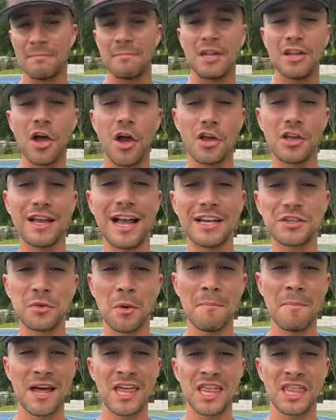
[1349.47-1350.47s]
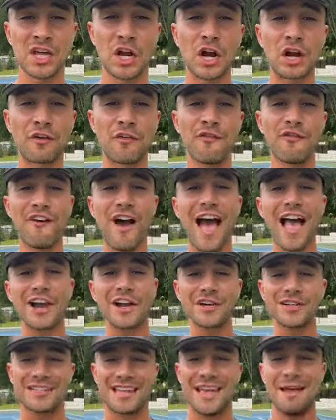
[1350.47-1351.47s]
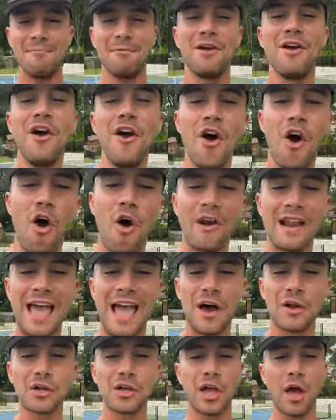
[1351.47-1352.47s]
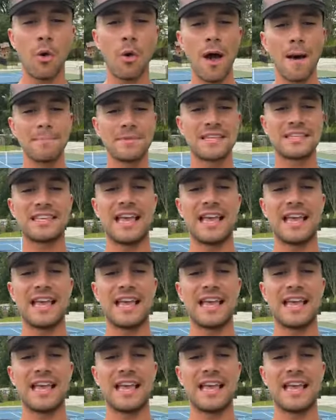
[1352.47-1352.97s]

Let me know. You guys want my third fire tip on how to go up?